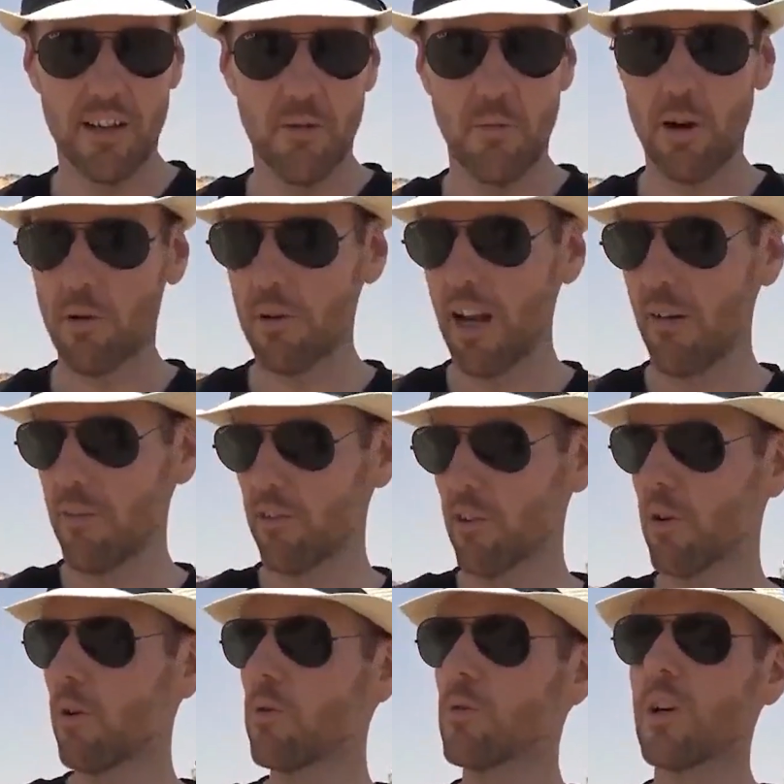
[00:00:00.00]
where we have this
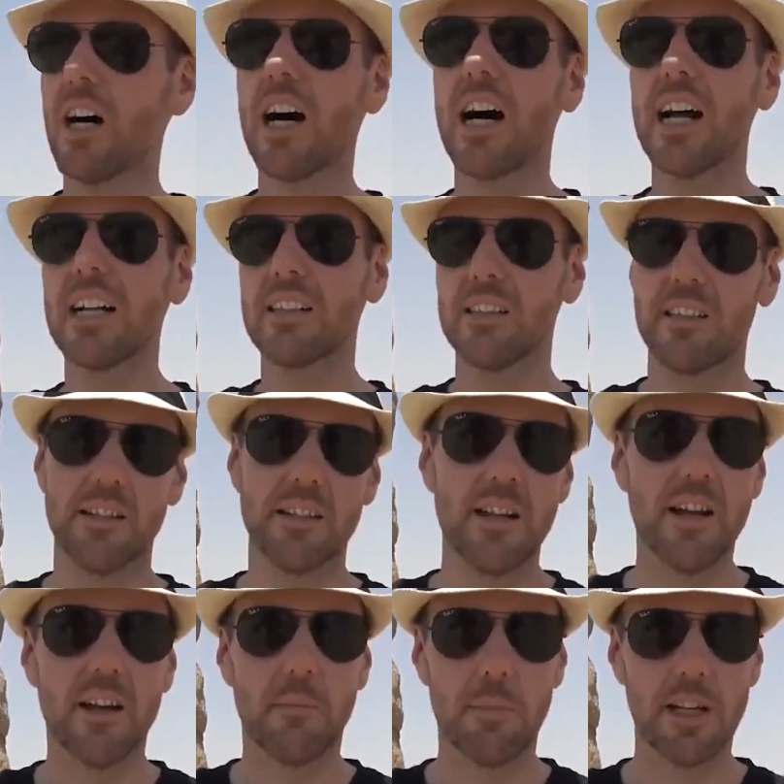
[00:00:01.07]
whole
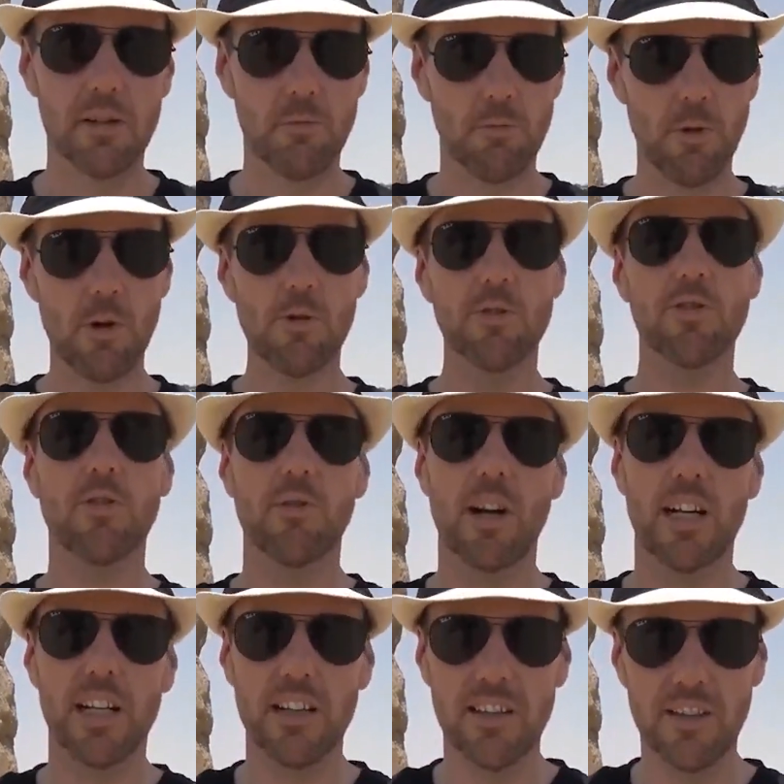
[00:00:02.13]
island made of rose
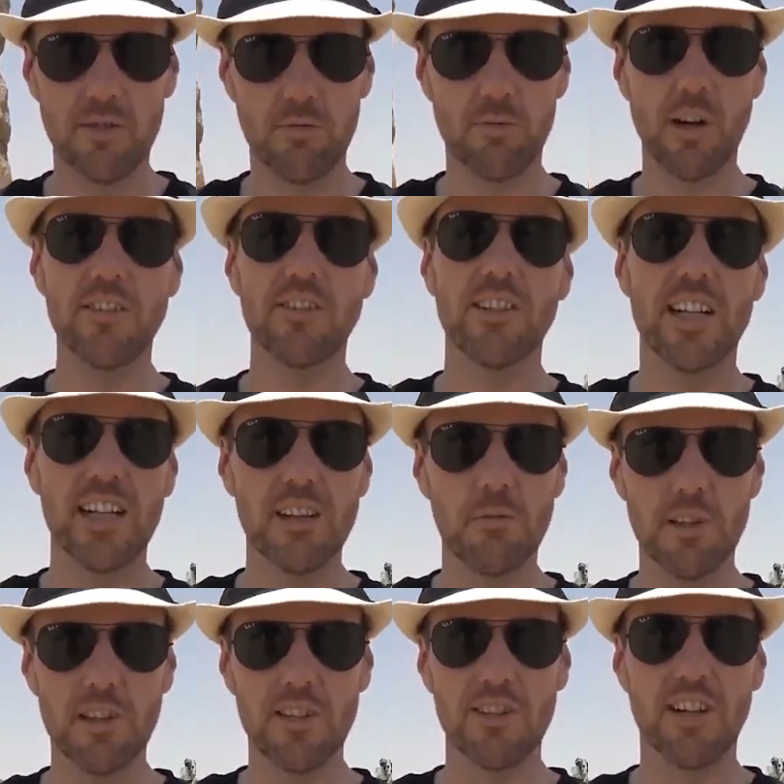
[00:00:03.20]
granite that's resonating
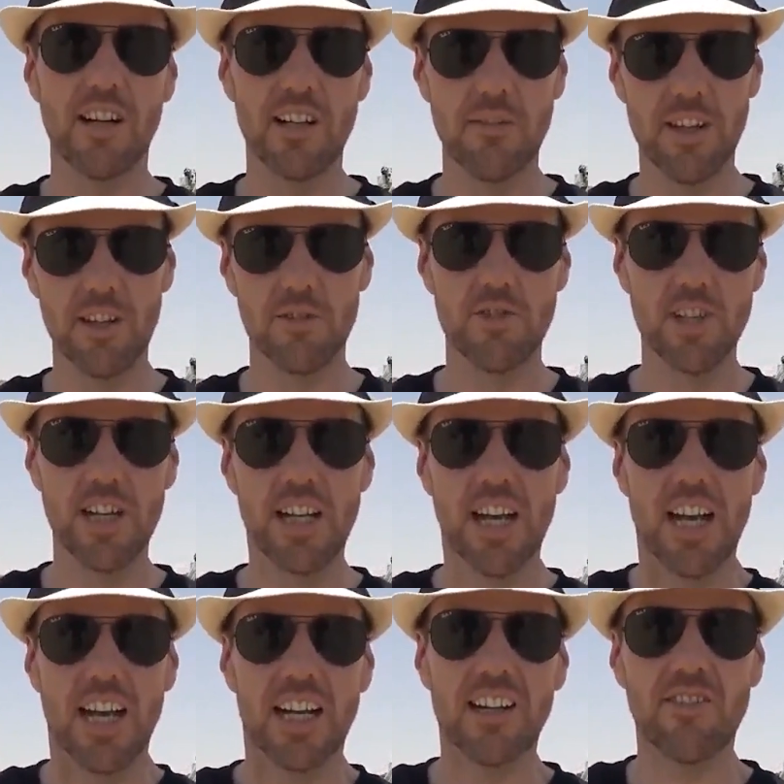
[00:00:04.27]
with this kind of energy.
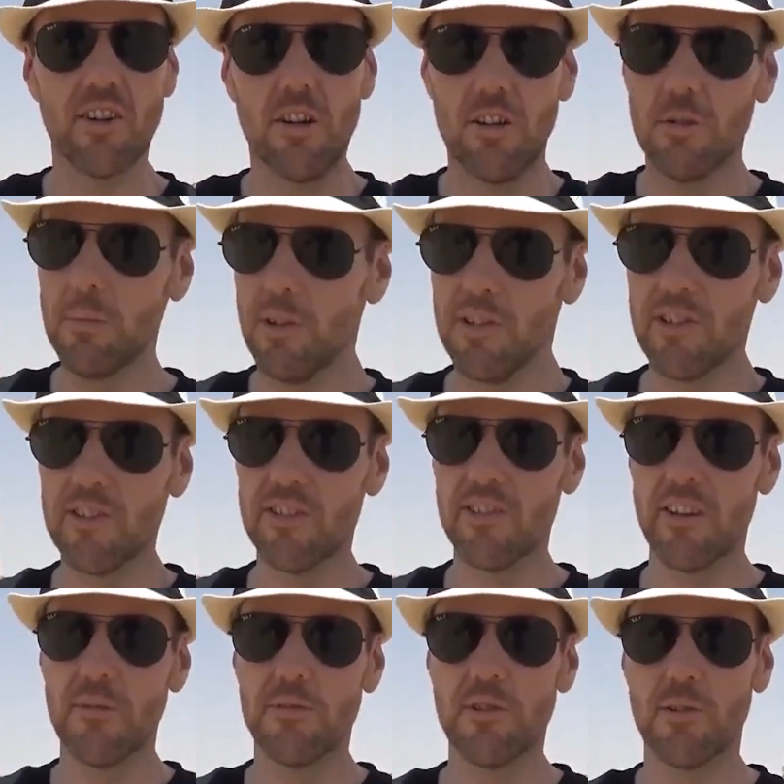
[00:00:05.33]
And it's almost as
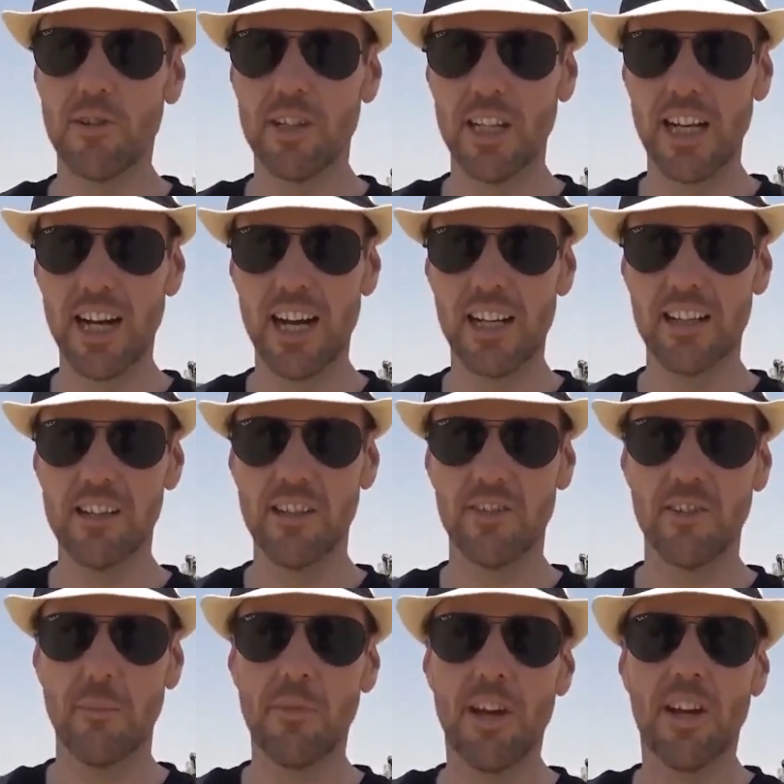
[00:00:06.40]
if during the
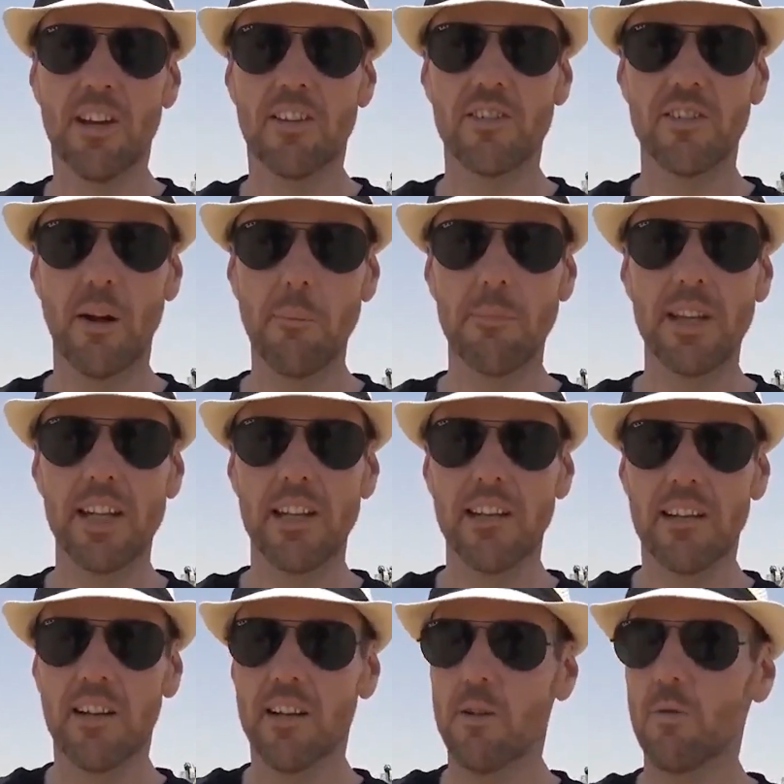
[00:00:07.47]
cataclysm,
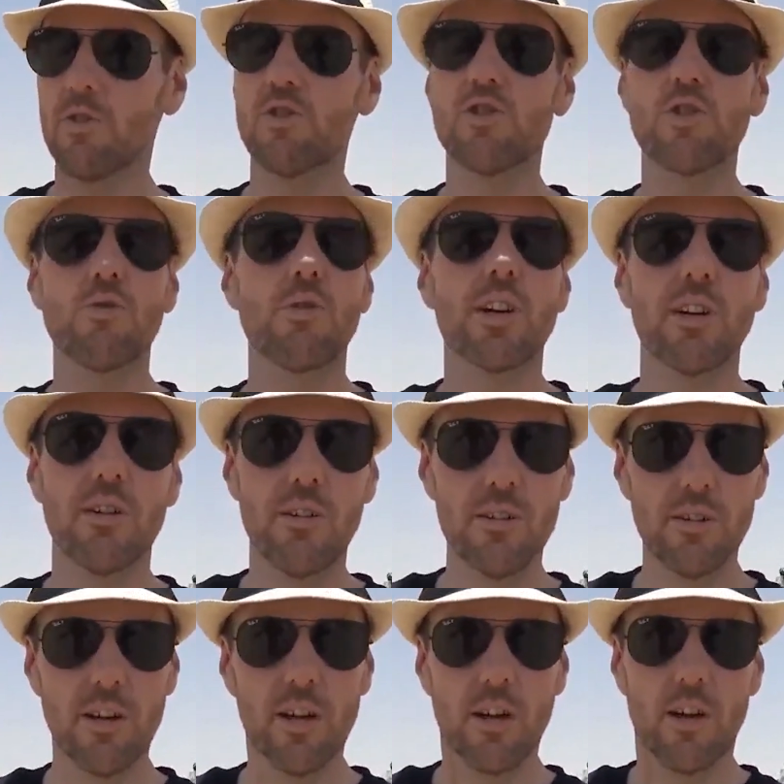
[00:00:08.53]
something was triggered
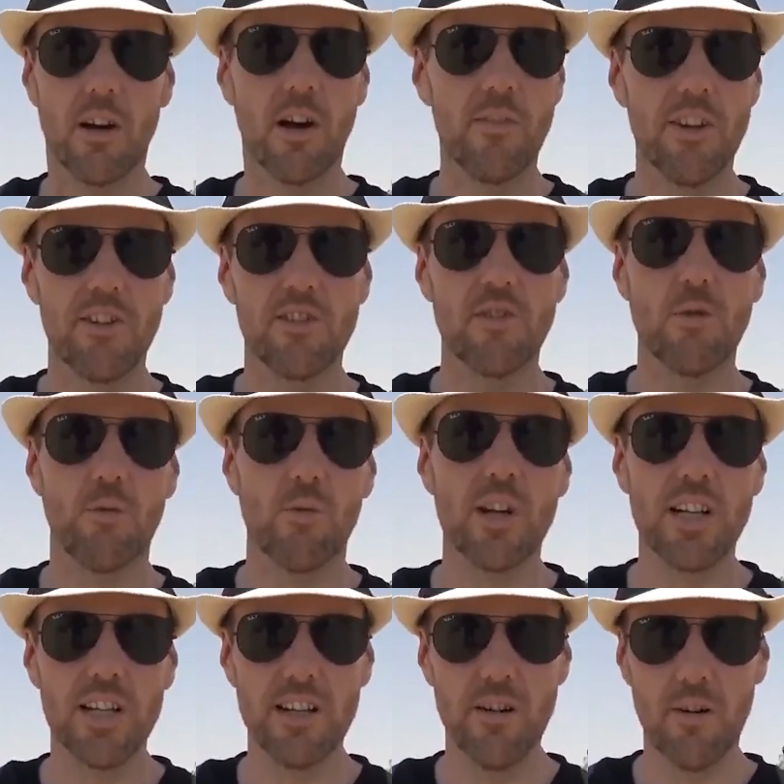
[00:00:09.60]
on this
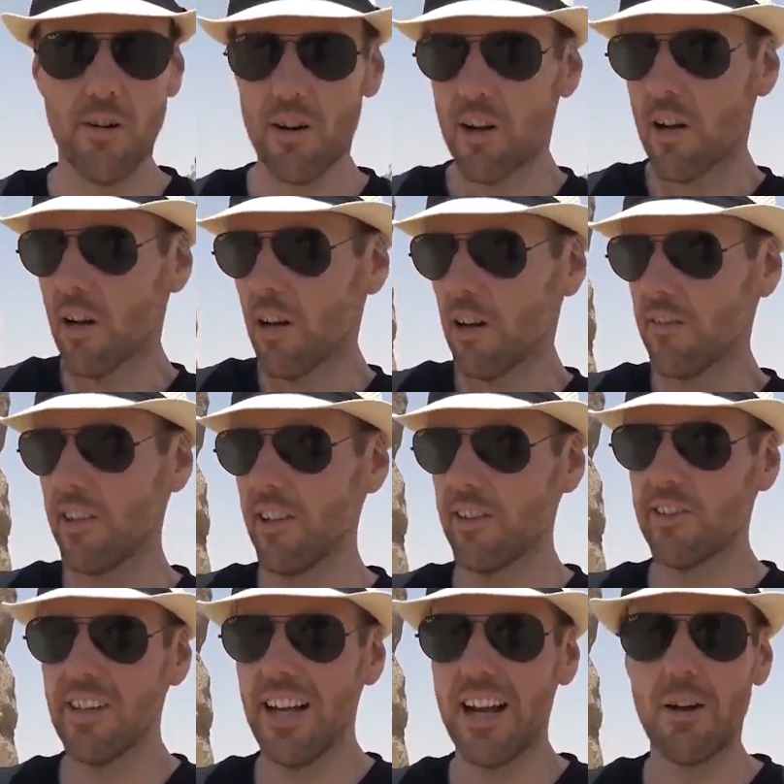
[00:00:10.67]
grid or
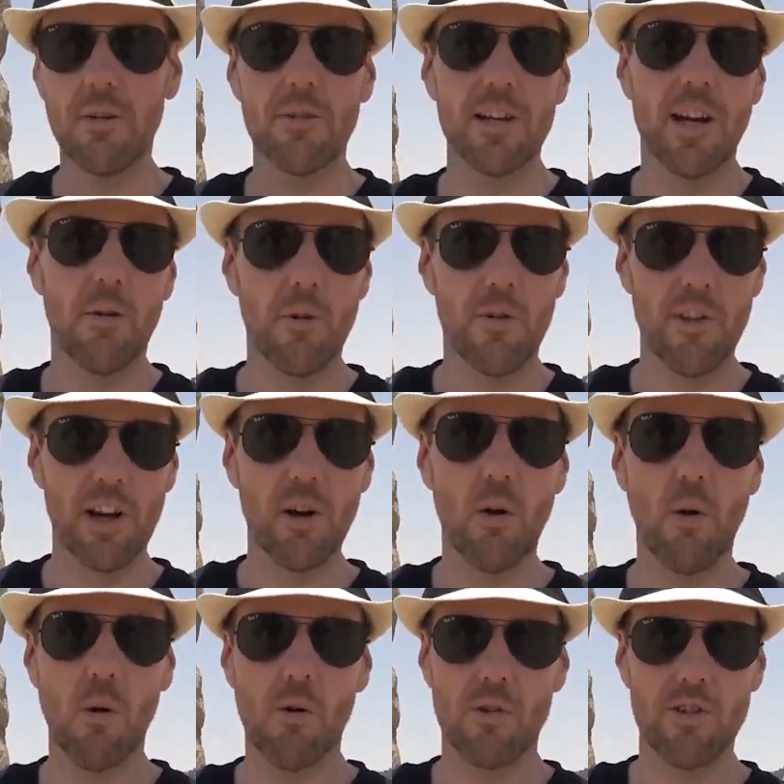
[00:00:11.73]
this area where the
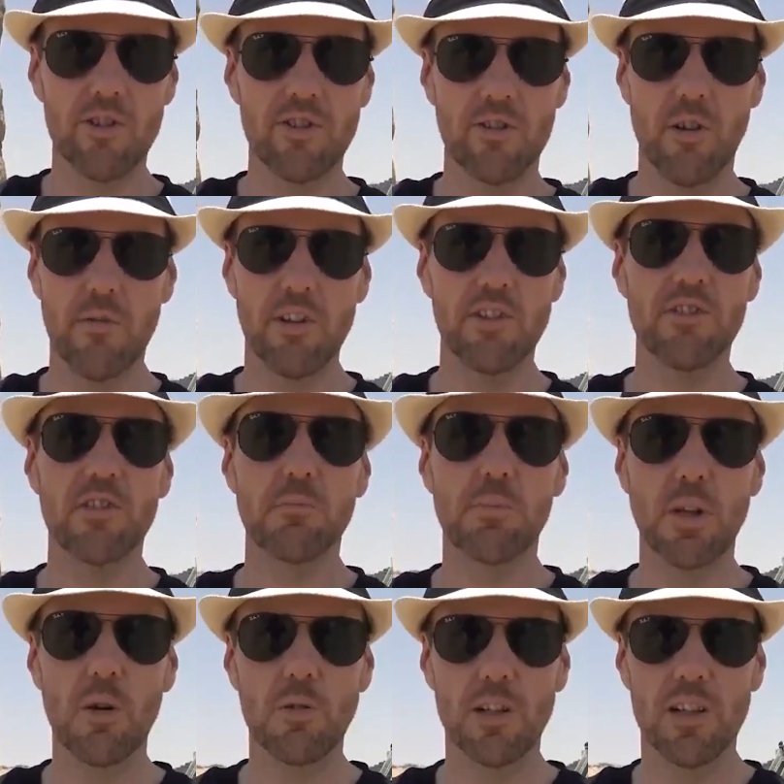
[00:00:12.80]
core just sort of
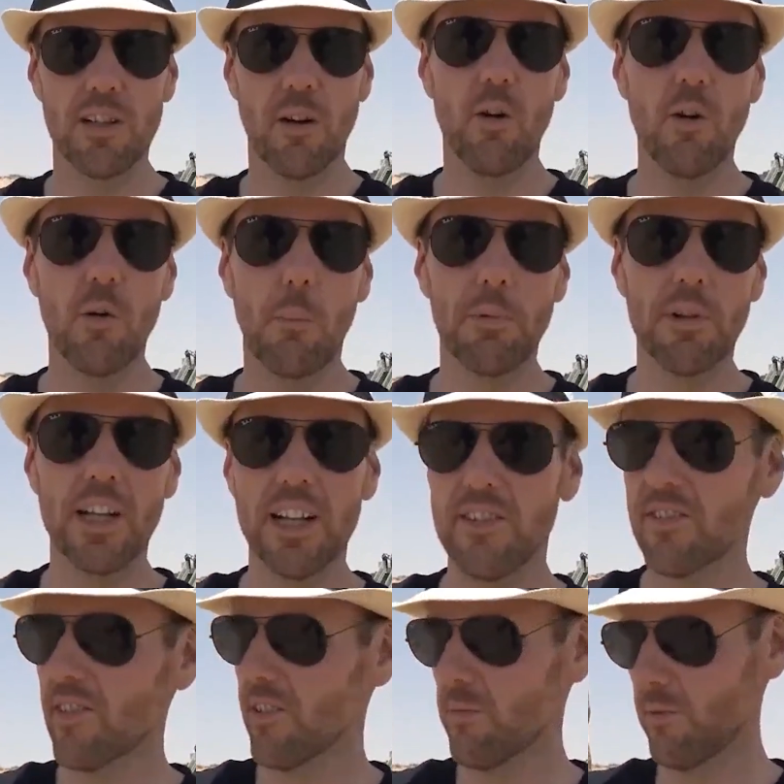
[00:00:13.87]
exploded and the whole
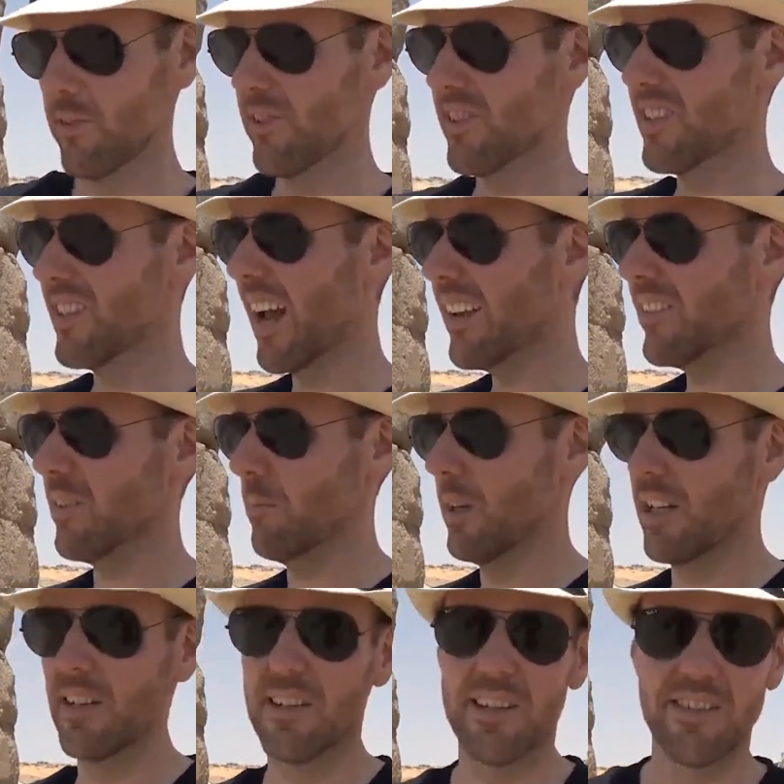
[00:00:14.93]
place just was
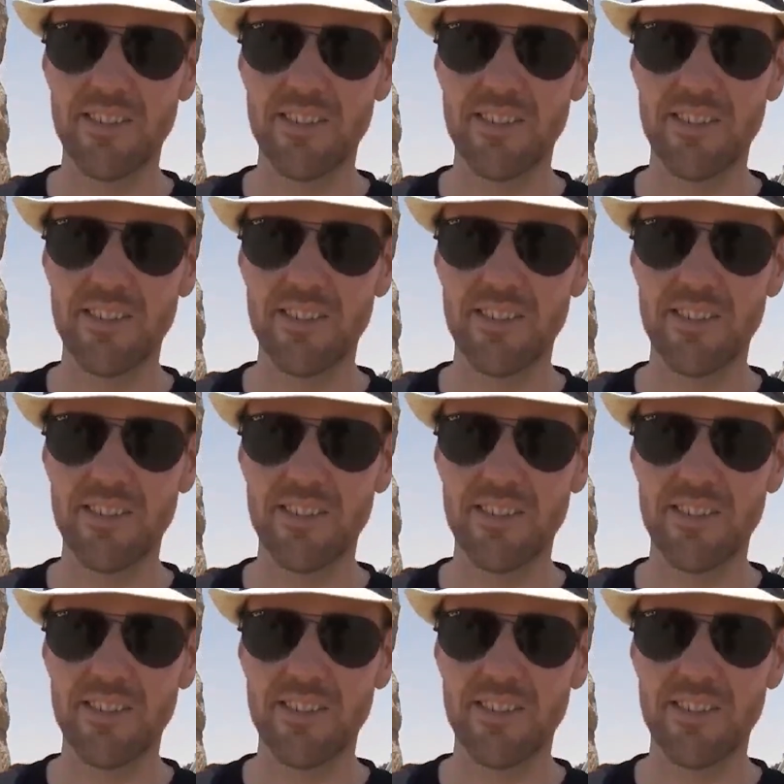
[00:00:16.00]
decimated.